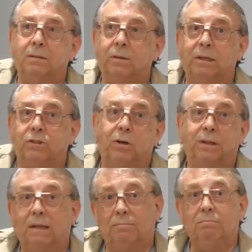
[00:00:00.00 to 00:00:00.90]
To
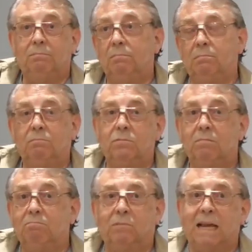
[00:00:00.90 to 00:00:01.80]
ensure that
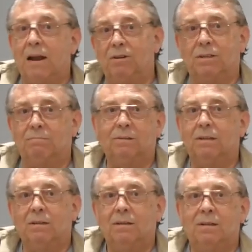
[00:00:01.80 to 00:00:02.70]
carers
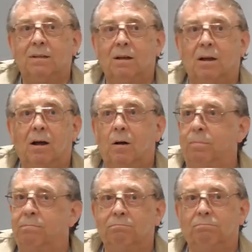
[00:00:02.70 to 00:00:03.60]
are
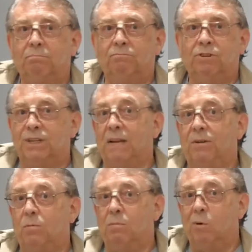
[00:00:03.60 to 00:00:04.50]

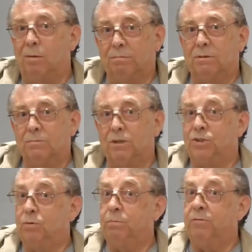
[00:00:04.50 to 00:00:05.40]
receiving what they
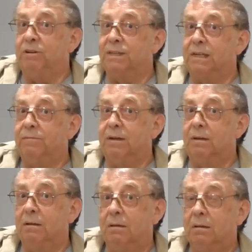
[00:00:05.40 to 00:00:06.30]
should be
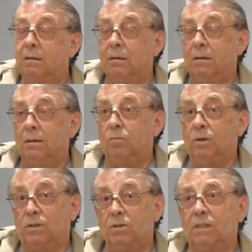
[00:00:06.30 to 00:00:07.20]
receiving,
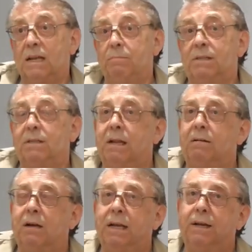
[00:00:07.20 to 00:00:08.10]
which does tend to
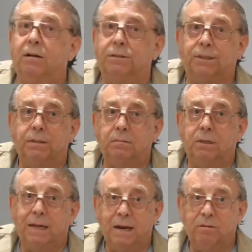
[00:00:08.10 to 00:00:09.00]
then lead on to
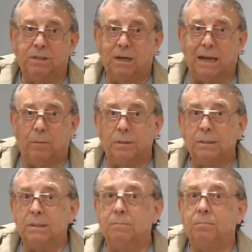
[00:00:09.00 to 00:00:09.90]
carers
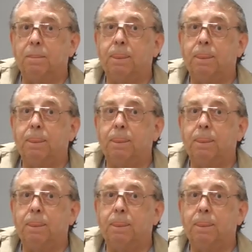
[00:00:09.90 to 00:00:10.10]
allowance.